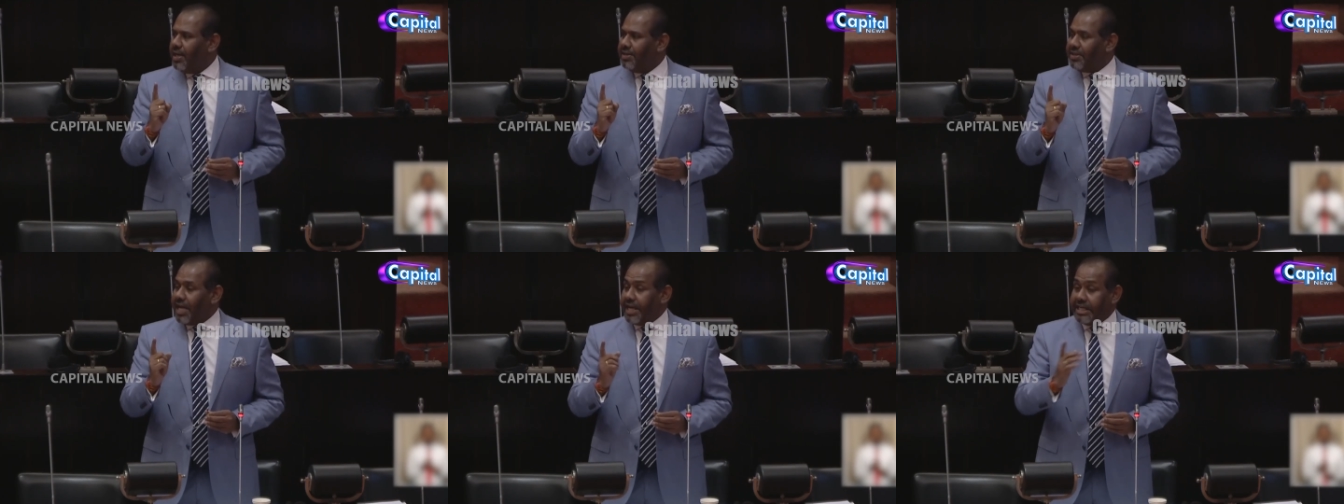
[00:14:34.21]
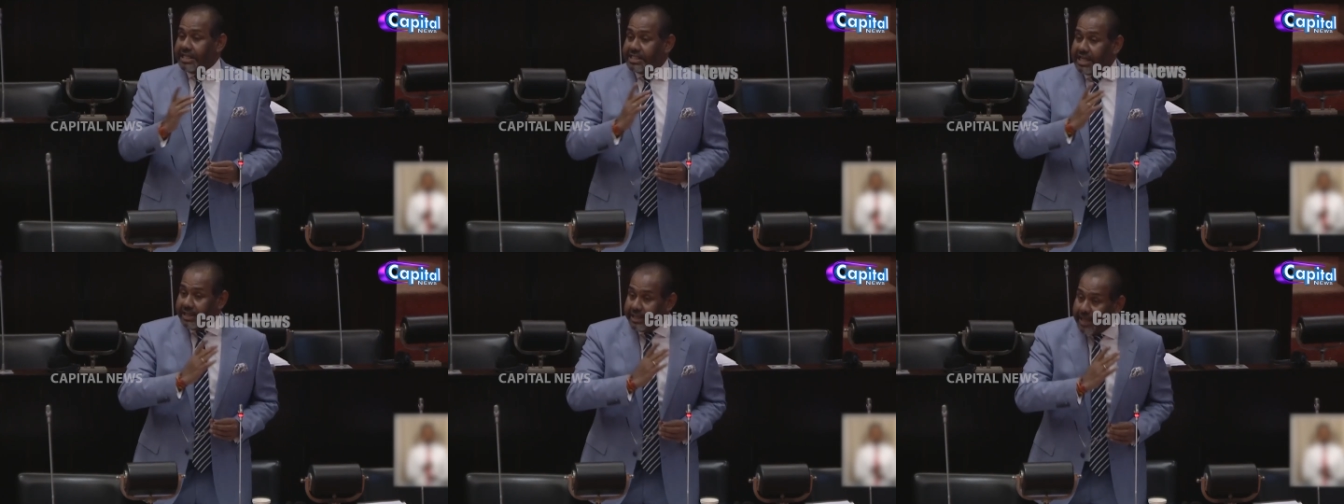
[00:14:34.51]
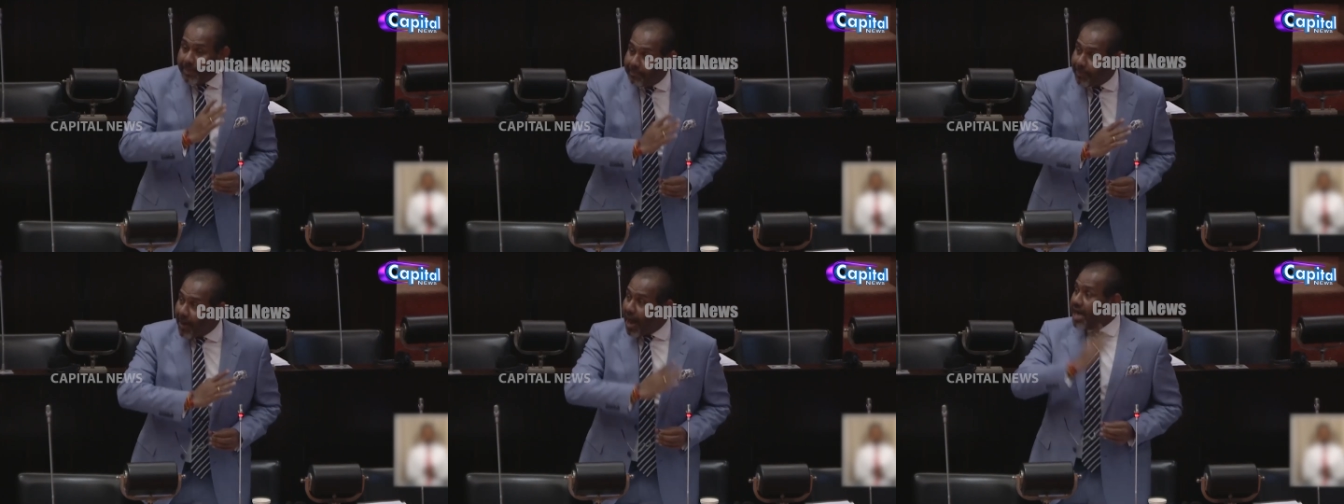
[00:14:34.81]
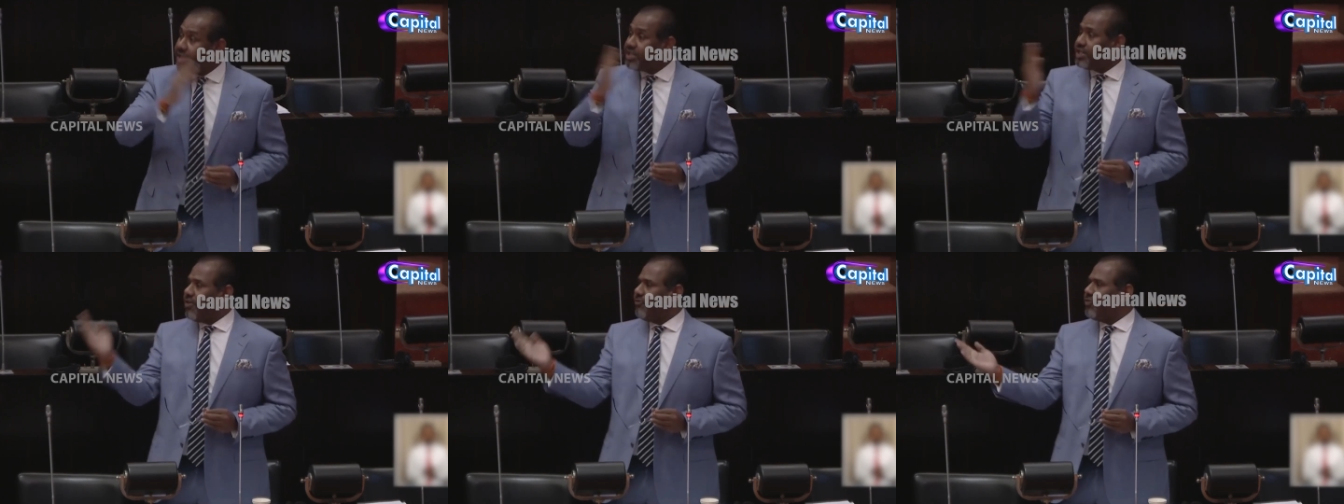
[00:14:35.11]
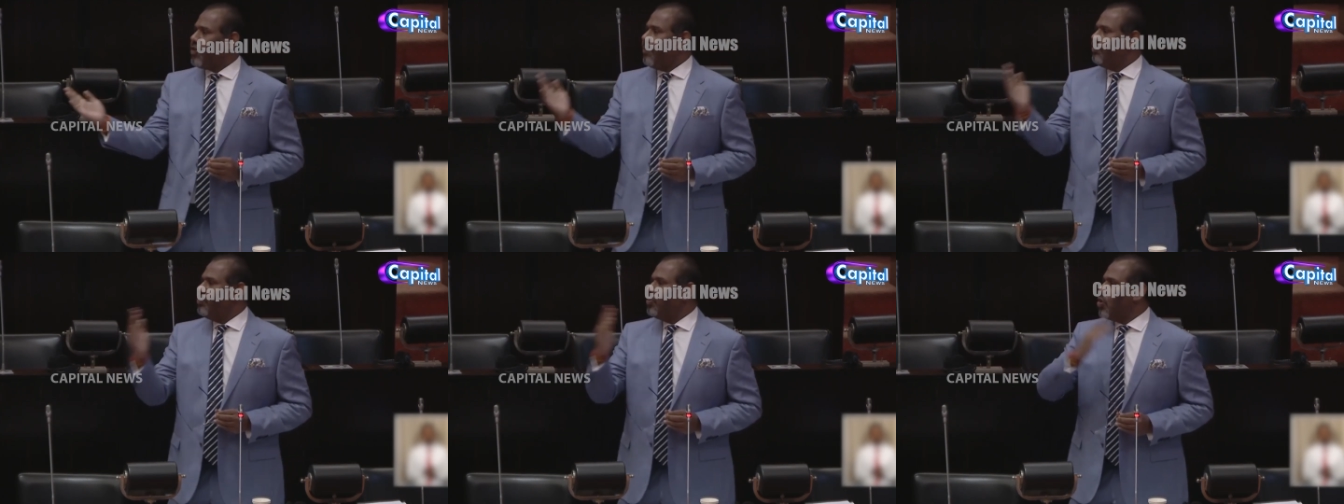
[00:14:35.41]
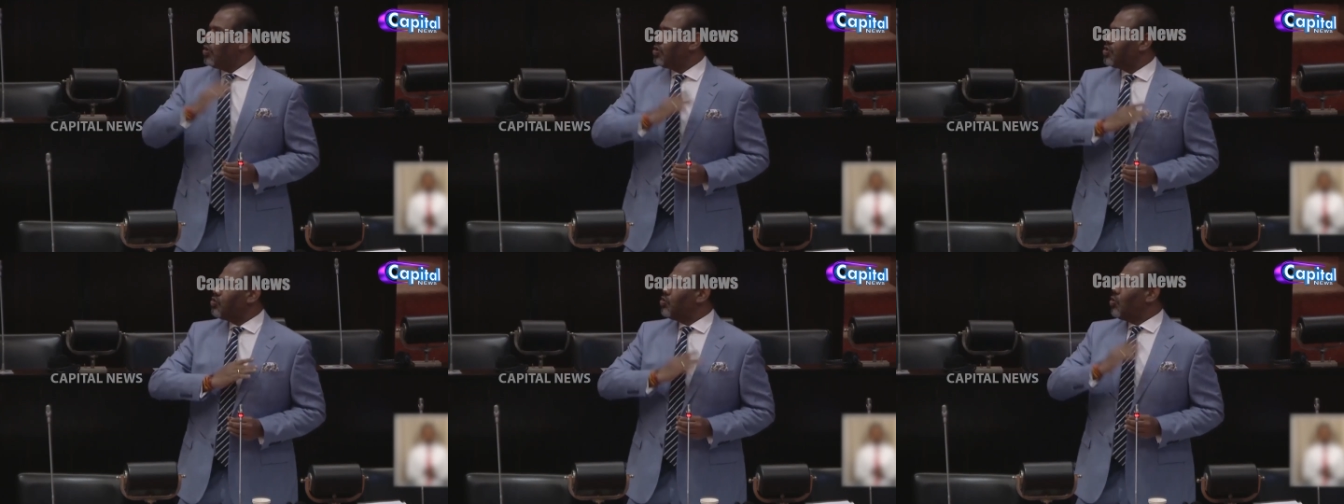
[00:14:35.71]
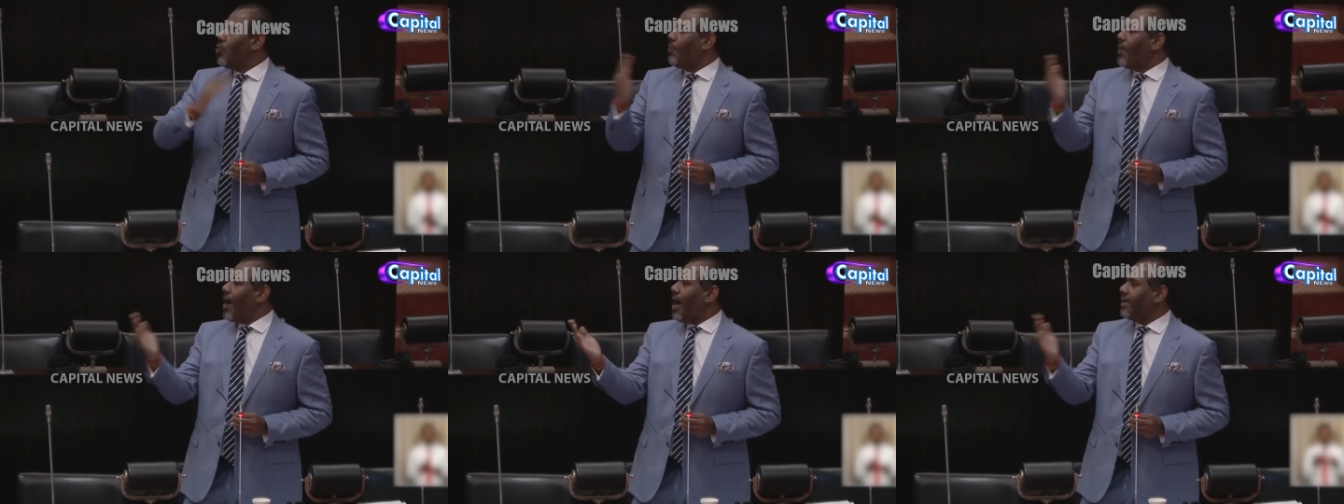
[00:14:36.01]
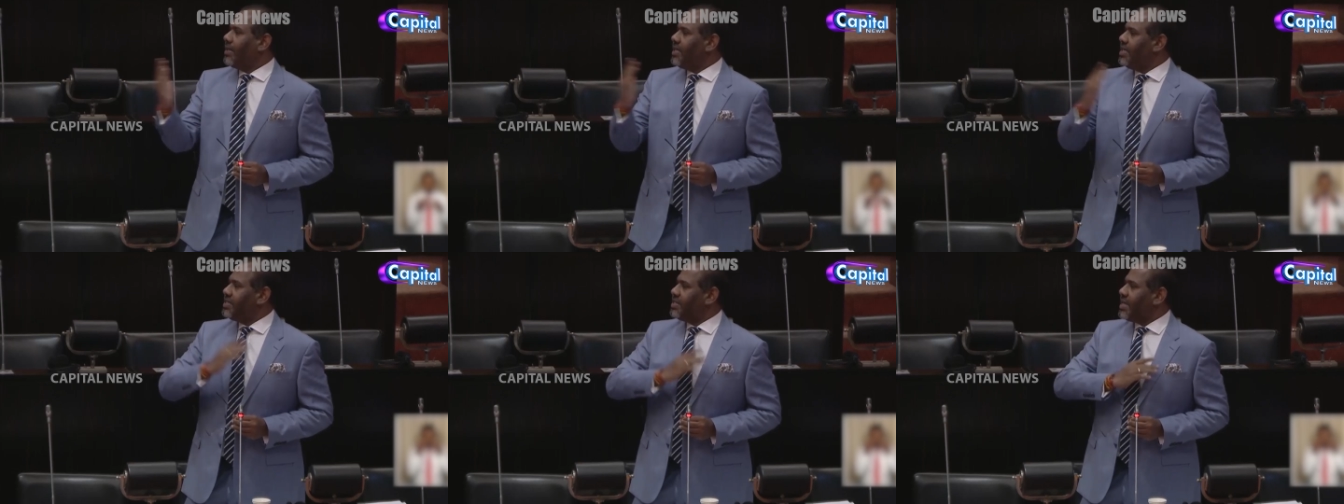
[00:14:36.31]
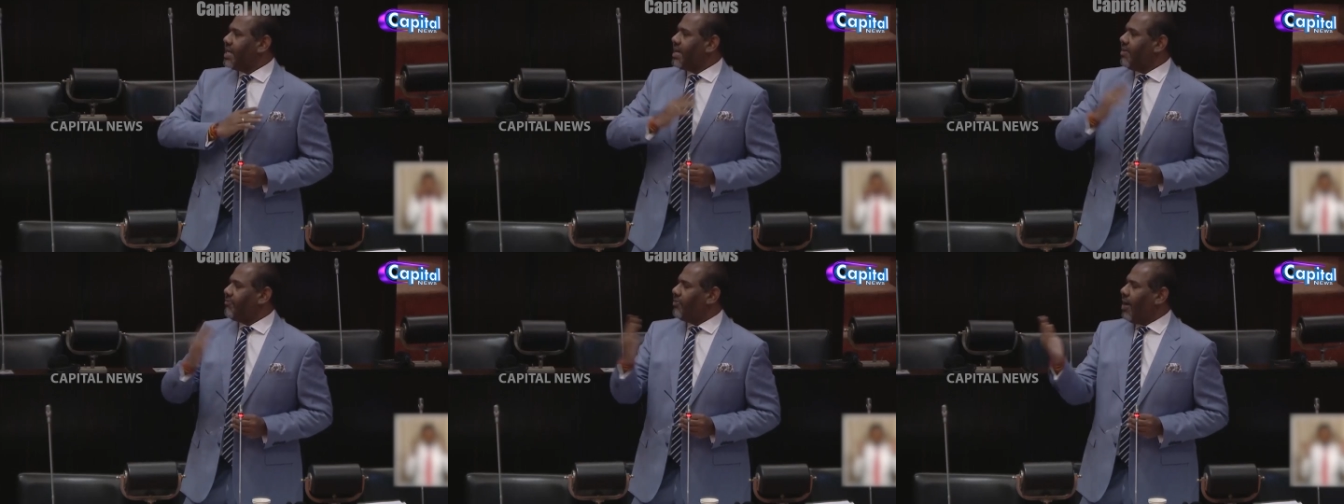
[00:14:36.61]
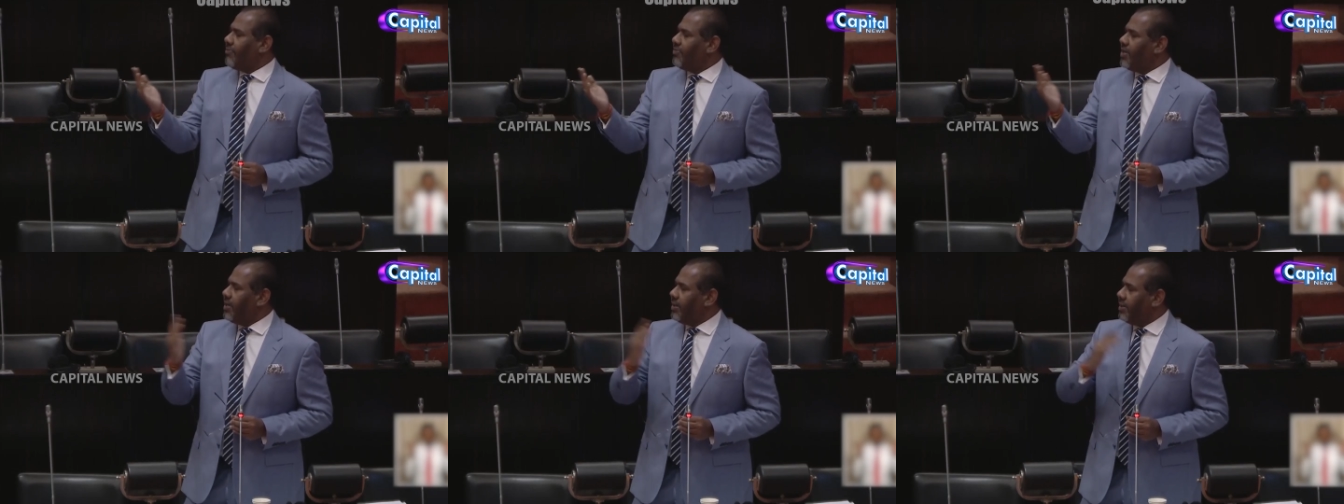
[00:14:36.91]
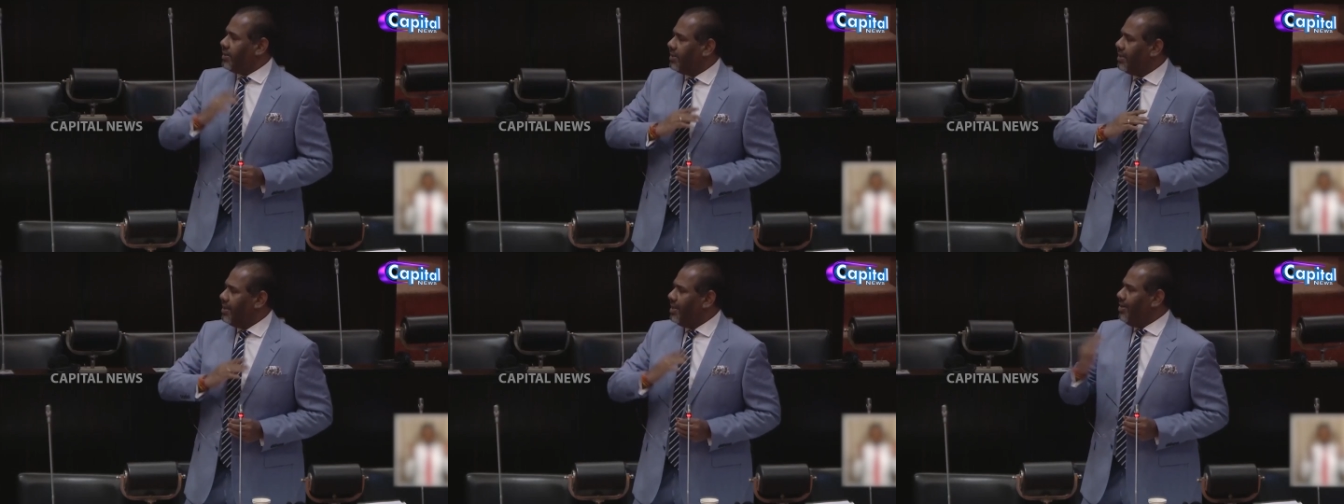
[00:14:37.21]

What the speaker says: that is a departure from those two parties that have governed